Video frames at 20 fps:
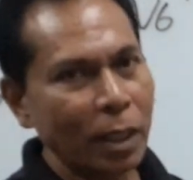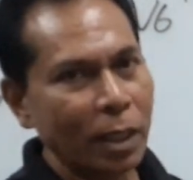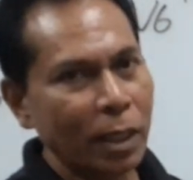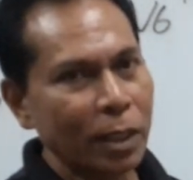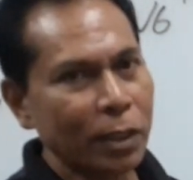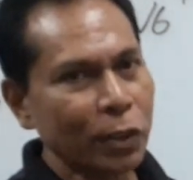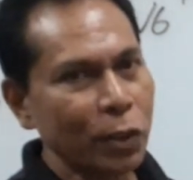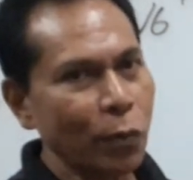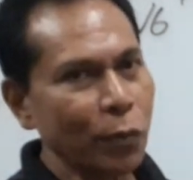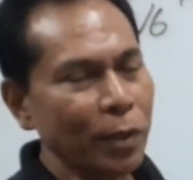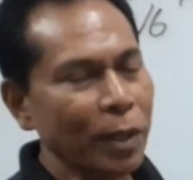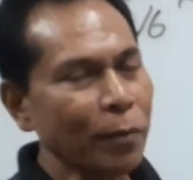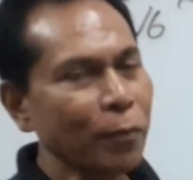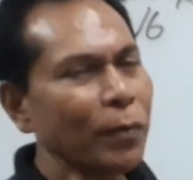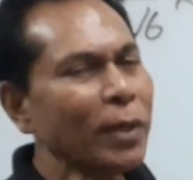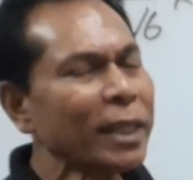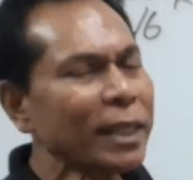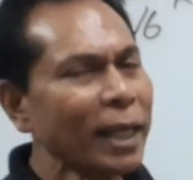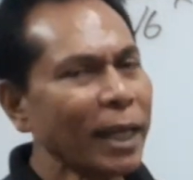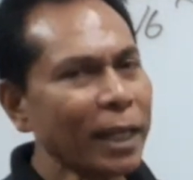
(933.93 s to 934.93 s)
So if
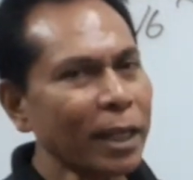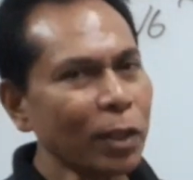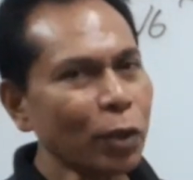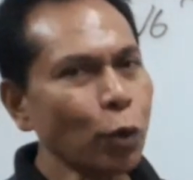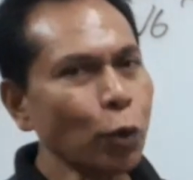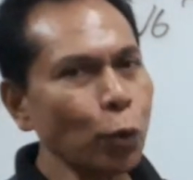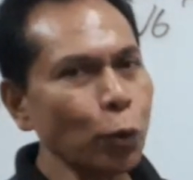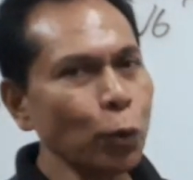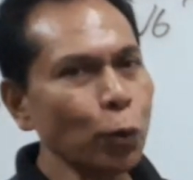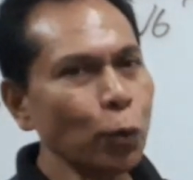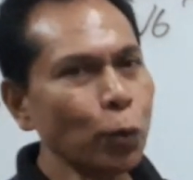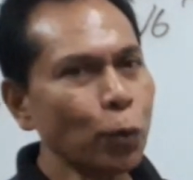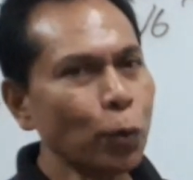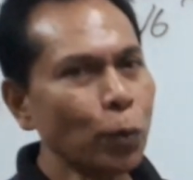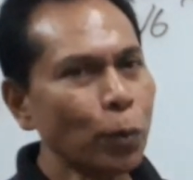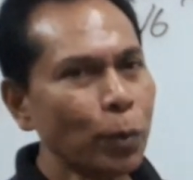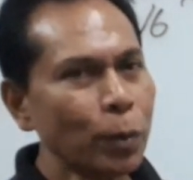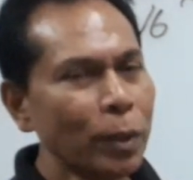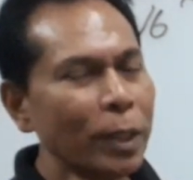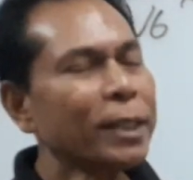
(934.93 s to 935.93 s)
we take 2,
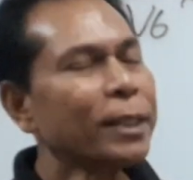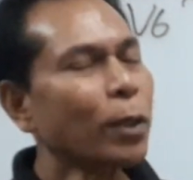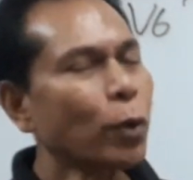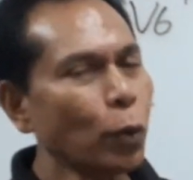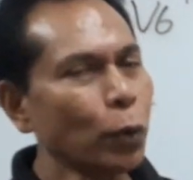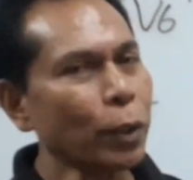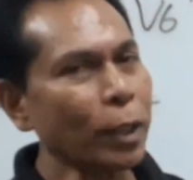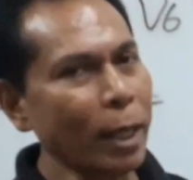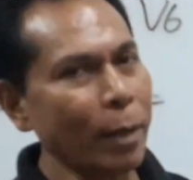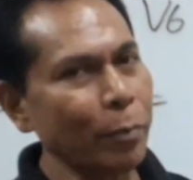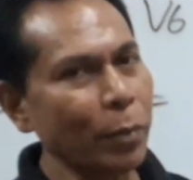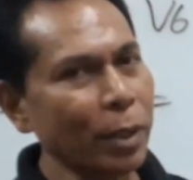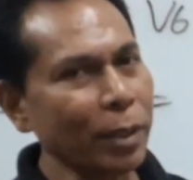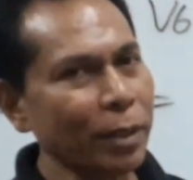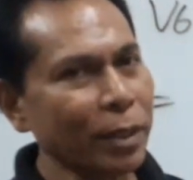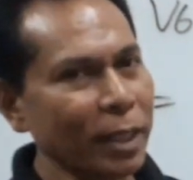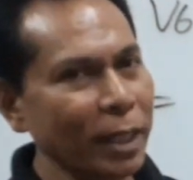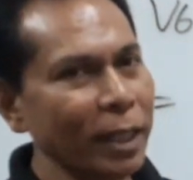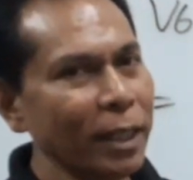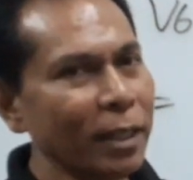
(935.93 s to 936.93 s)
it's a good number,
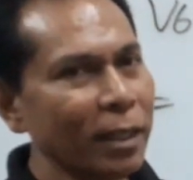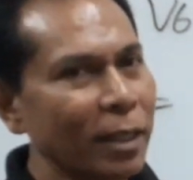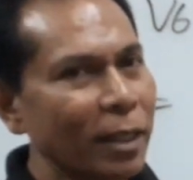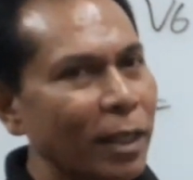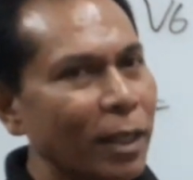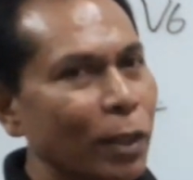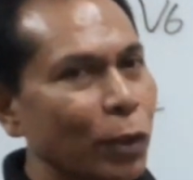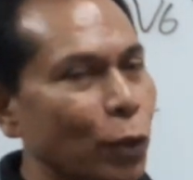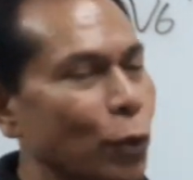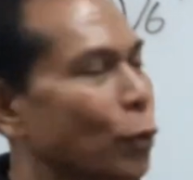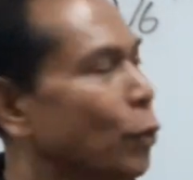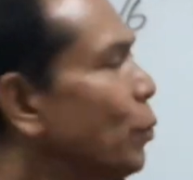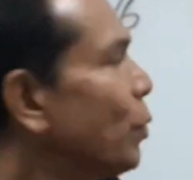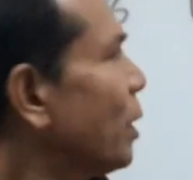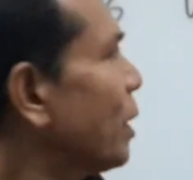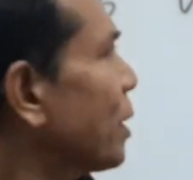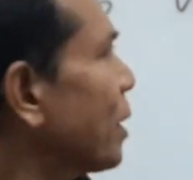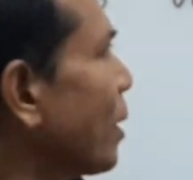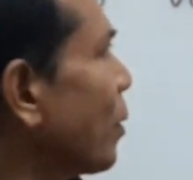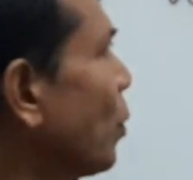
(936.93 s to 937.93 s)
okay? 2
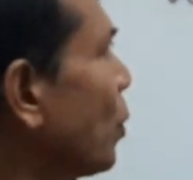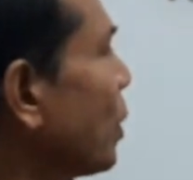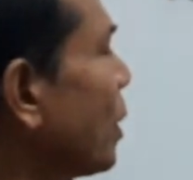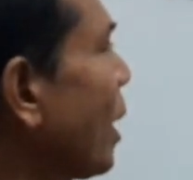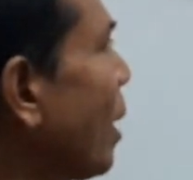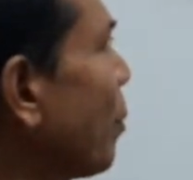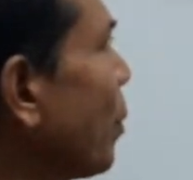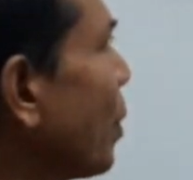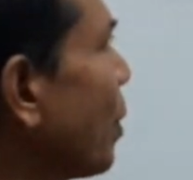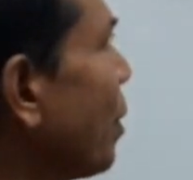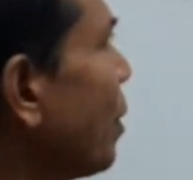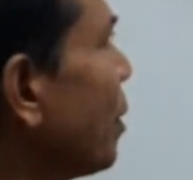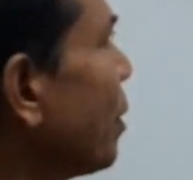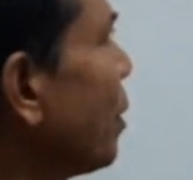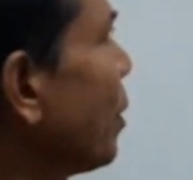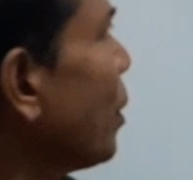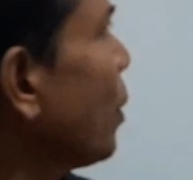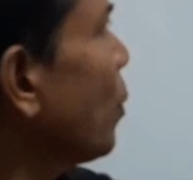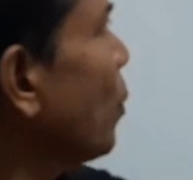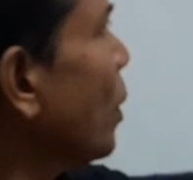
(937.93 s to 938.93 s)
is a good number
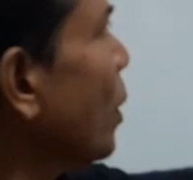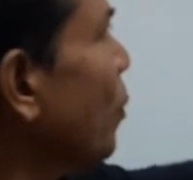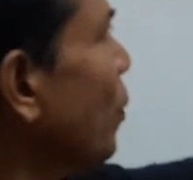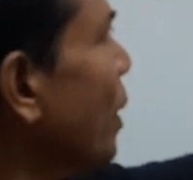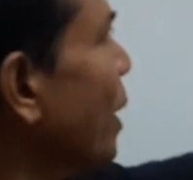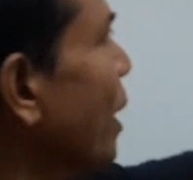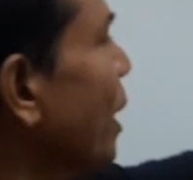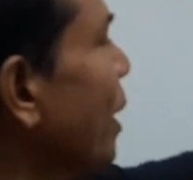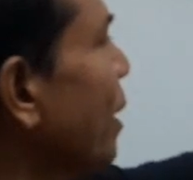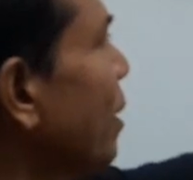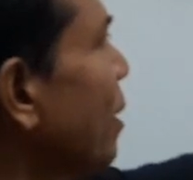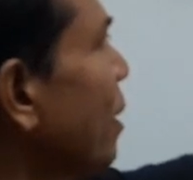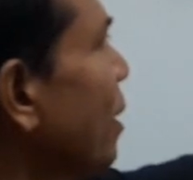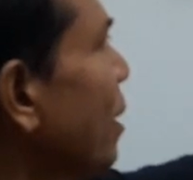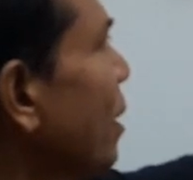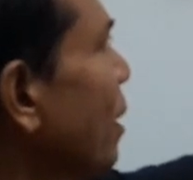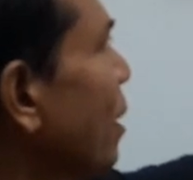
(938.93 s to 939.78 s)
where we can